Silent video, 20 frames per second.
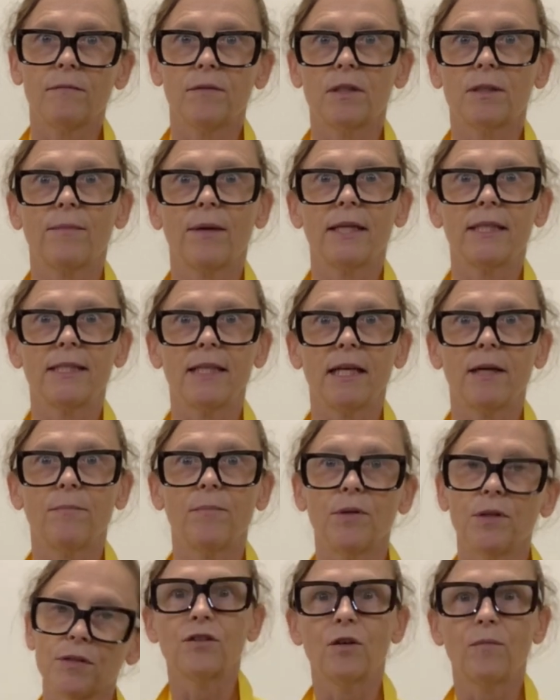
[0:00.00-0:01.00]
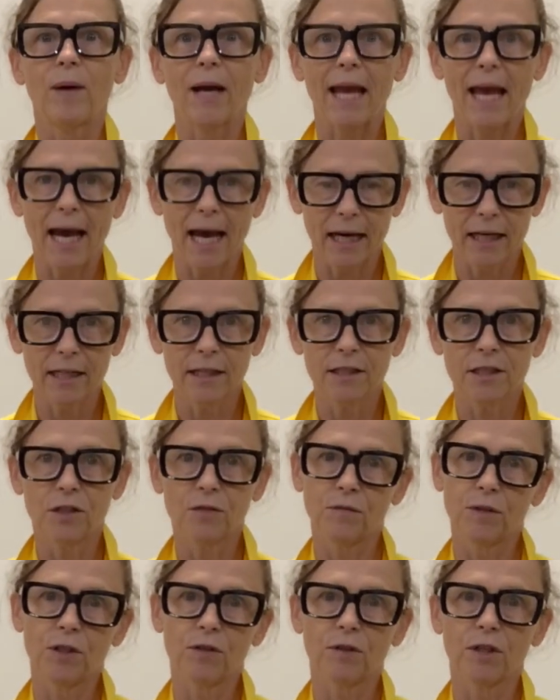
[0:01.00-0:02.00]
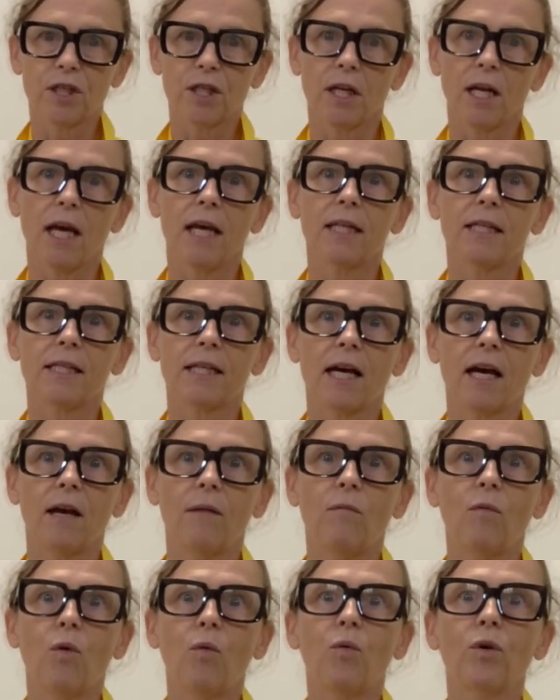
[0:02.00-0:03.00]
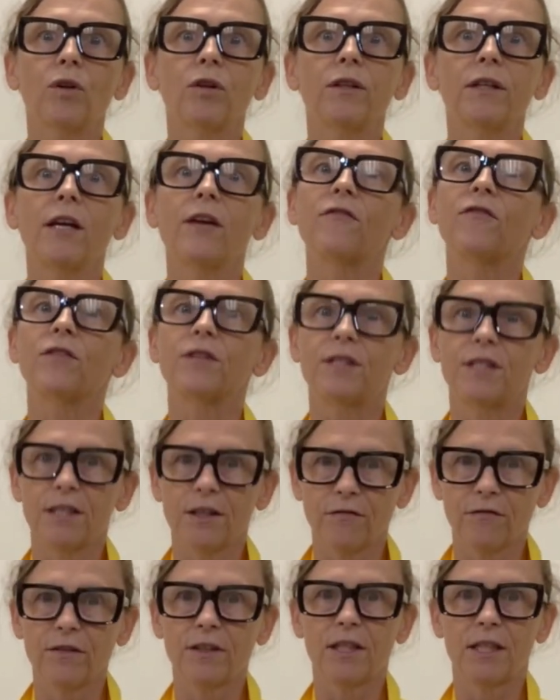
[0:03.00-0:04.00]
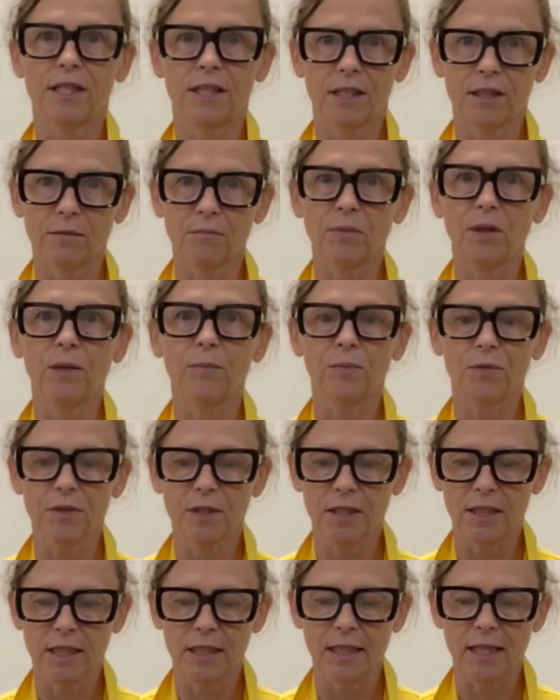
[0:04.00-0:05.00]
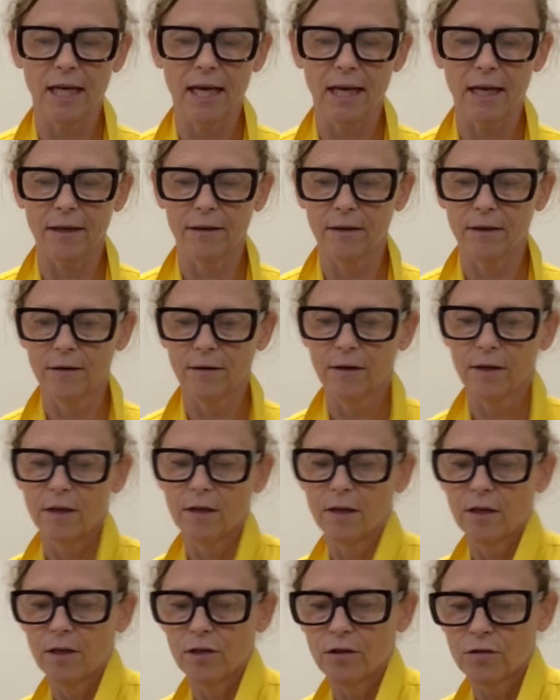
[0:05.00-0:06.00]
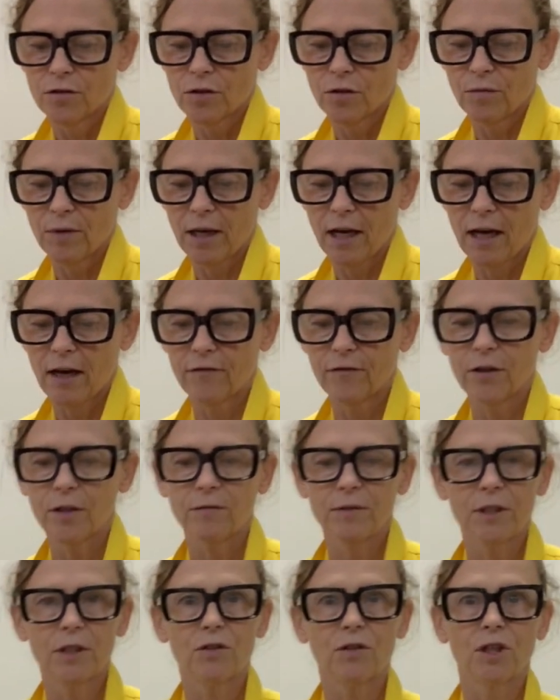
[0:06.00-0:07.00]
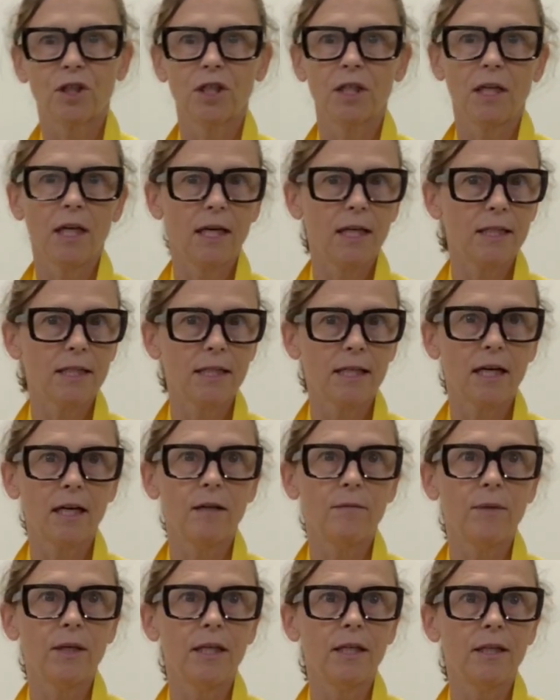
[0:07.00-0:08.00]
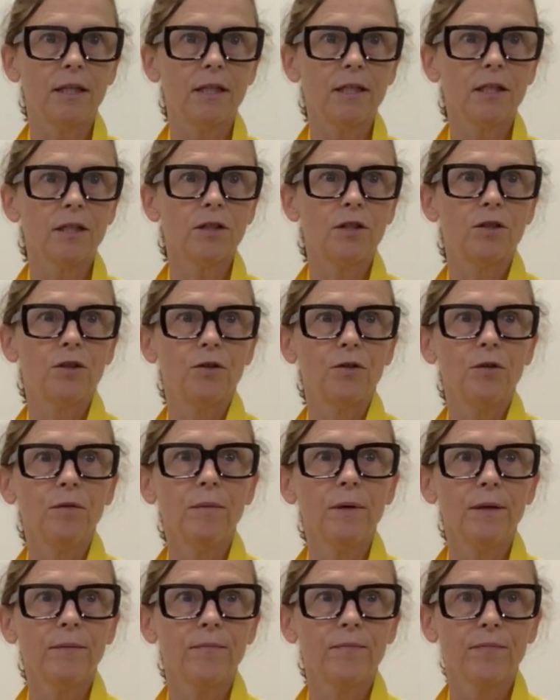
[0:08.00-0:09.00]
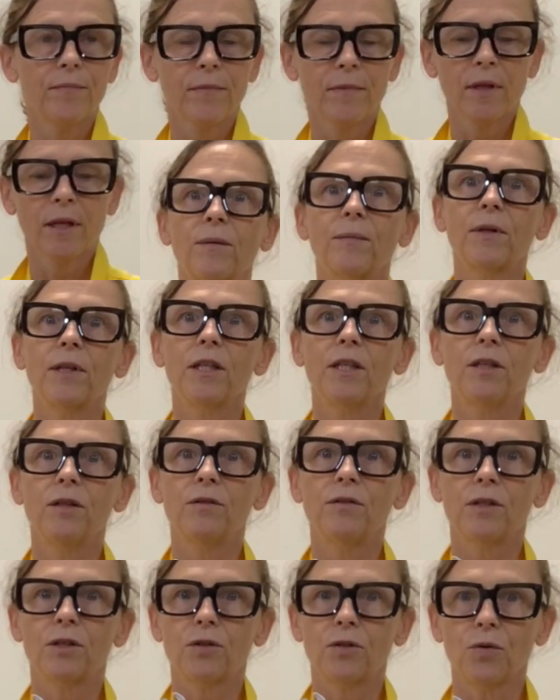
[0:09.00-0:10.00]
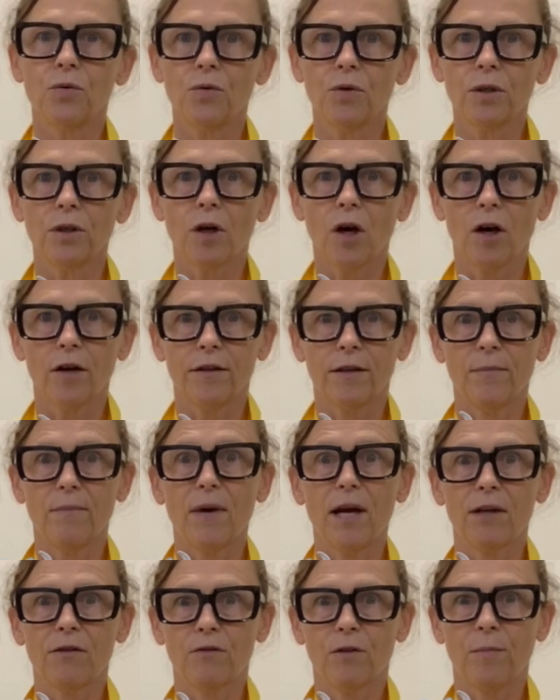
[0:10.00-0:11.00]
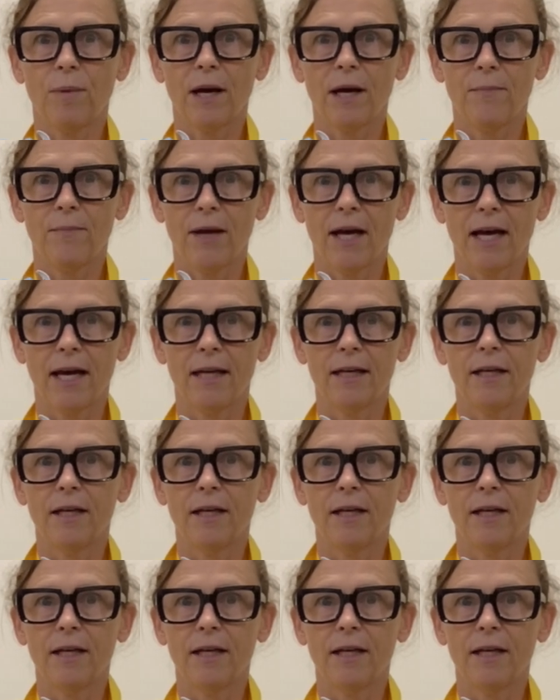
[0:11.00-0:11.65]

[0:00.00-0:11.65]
to my sample. So by adding this restriction enzyme, we're looking for differences in people's DNA. So we have our restriction enzyme in this tube. I'm going to use a tool called the micropipette.